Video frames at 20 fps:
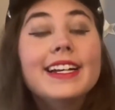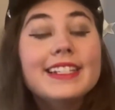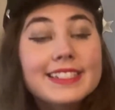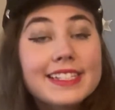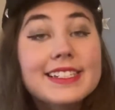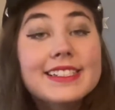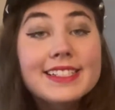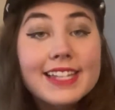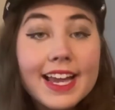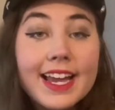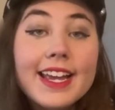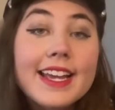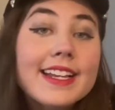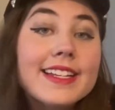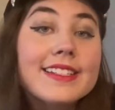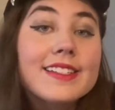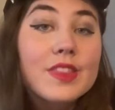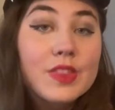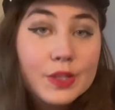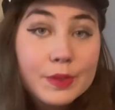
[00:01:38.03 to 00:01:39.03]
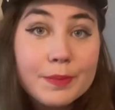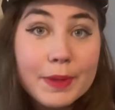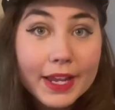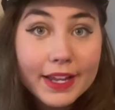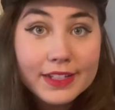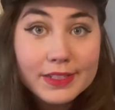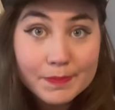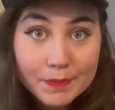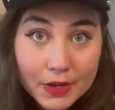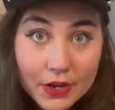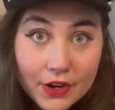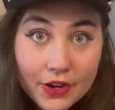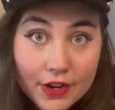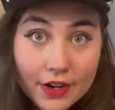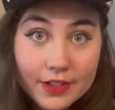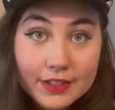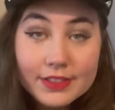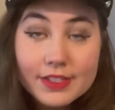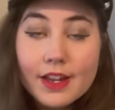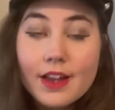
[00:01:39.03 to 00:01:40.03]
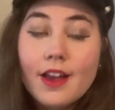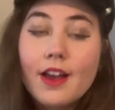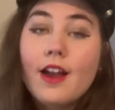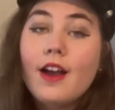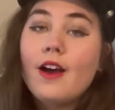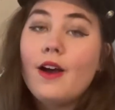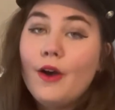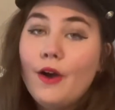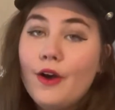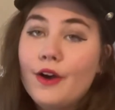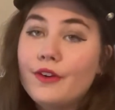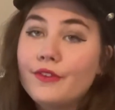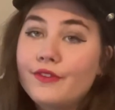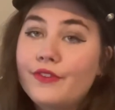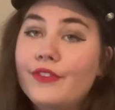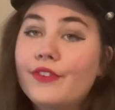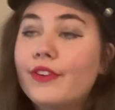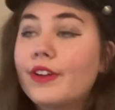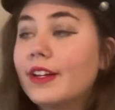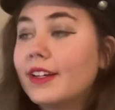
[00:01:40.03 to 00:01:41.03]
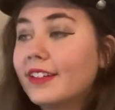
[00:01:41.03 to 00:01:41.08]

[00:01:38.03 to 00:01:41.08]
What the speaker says: since that is the biggest part of